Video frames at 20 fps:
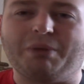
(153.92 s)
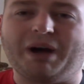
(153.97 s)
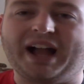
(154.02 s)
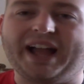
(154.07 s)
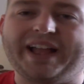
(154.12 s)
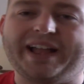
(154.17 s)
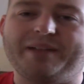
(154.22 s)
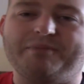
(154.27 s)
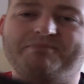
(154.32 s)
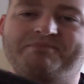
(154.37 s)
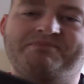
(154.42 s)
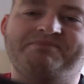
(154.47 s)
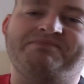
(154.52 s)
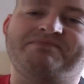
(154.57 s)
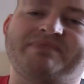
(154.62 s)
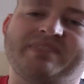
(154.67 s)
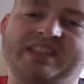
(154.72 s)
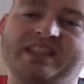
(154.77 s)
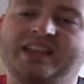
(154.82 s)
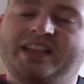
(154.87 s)
buy it.
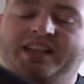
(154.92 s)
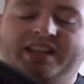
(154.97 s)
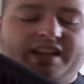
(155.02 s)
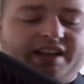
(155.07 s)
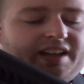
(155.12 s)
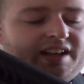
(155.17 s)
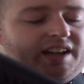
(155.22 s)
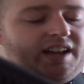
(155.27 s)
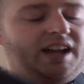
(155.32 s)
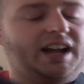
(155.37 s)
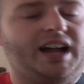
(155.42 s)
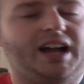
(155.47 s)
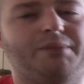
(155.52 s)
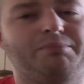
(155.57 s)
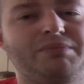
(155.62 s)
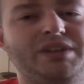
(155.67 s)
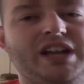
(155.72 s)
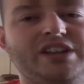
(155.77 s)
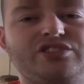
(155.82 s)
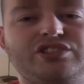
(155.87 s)

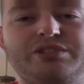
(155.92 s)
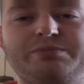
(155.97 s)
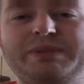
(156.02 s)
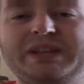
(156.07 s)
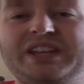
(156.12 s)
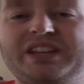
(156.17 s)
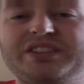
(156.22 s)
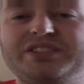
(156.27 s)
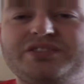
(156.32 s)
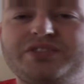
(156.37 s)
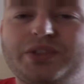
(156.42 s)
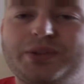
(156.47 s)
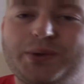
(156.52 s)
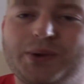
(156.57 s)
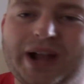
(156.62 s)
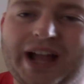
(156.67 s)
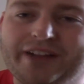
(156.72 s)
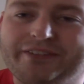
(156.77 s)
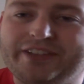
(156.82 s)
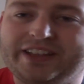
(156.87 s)
Not just because of the
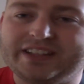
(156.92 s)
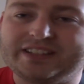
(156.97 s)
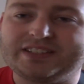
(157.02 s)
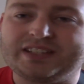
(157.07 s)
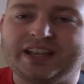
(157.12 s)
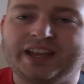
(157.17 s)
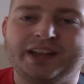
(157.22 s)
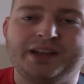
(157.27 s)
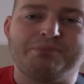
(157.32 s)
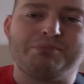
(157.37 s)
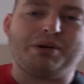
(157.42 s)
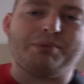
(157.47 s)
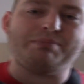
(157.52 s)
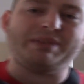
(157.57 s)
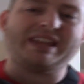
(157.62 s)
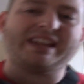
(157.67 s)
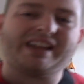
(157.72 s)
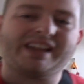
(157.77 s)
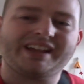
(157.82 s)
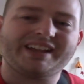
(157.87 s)
graphics, but
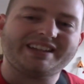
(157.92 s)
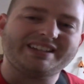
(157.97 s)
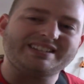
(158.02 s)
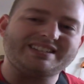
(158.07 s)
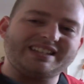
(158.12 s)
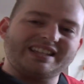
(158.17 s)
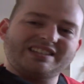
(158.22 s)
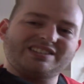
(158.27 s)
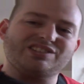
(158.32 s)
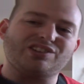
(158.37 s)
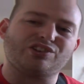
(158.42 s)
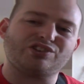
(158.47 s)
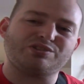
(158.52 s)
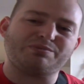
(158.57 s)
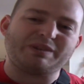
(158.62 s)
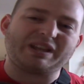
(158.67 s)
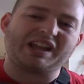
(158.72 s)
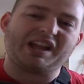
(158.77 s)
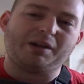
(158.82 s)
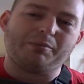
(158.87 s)
because it starts
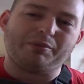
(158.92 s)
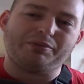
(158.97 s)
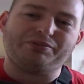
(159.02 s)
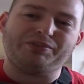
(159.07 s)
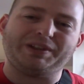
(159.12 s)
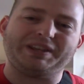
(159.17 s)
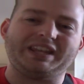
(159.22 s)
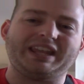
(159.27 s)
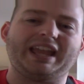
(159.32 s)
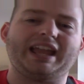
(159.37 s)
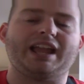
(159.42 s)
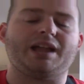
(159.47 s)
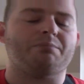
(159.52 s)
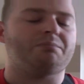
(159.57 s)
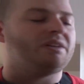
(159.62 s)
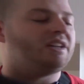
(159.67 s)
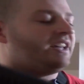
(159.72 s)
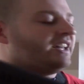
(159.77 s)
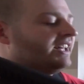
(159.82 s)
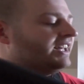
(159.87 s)
to become a fun
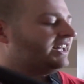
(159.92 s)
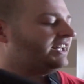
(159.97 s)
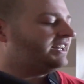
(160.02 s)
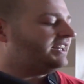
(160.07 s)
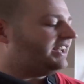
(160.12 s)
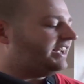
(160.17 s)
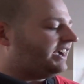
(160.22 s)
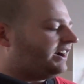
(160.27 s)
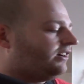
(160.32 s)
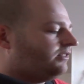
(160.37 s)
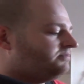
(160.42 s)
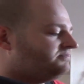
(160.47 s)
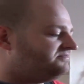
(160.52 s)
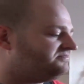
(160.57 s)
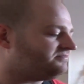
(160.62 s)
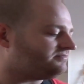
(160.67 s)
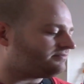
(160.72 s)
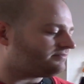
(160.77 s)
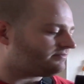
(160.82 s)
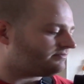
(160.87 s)
game. Now,
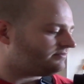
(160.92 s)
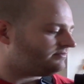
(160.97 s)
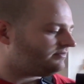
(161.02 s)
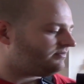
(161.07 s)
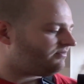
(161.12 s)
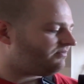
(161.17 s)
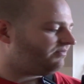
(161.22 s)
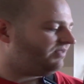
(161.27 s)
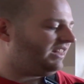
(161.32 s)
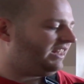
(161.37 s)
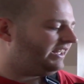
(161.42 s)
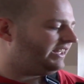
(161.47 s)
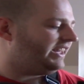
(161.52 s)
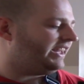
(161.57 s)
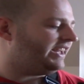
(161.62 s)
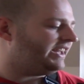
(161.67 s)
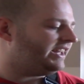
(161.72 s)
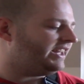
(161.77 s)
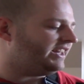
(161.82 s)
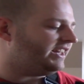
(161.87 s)

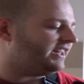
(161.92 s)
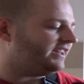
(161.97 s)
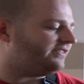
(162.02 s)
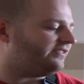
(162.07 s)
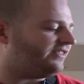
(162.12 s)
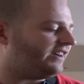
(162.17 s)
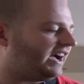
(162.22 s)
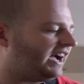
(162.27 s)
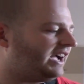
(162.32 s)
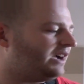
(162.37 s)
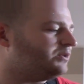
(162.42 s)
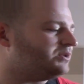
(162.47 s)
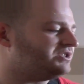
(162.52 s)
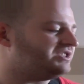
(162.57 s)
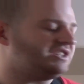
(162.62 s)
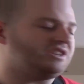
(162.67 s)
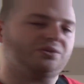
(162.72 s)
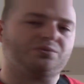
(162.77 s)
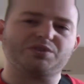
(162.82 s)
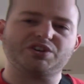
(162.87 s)
if I
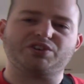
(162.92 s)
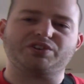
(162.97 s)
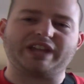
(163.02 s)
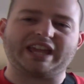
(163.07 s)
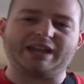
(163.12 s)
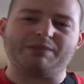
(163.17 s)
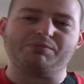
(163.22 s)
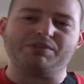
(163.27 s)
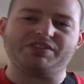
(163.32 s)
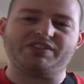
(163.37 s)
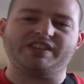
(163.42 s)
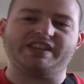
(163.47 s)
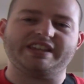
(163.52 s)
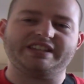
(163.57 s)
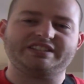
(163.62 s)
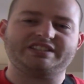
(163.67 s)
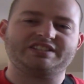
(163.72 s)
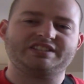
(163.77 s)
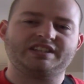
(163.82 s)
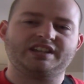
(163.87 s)
was in a real game with
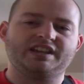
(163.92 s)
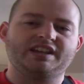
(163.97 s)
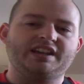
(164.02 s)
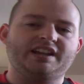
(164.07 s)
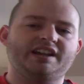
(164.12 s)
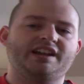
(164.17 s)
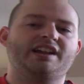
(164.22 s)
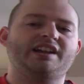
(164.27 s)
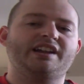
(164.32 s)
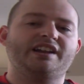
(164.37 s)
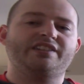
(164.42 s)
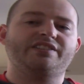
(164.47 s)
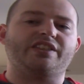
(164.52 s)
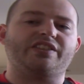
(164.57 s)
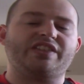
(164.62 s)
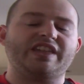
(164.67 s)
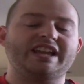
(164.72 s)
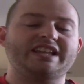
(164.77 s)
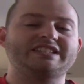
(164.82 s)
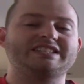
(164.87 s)
this,
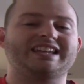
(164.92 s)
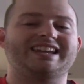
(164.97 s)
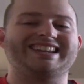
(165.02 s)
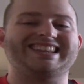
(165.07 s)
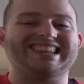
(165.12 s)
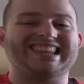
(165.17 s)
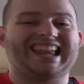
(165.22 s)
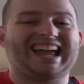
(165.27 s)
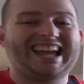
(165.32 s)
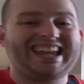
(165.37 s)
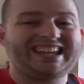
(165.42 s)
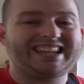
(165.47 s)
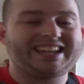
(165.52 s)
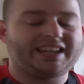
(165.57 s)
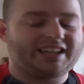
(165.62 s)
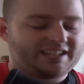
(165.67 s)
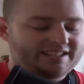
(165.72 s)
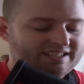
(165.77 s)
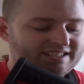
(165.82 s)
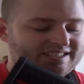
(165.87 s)
the things that I'd
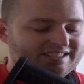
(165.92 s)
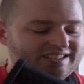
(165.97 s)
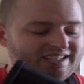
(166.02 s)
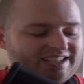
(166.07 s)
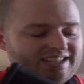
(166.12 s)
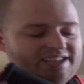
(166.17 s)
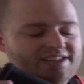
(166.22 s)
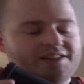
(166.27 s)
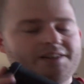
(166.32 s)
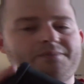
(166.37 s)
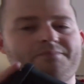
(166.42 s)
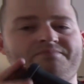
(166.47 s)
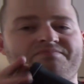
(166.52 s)
like to see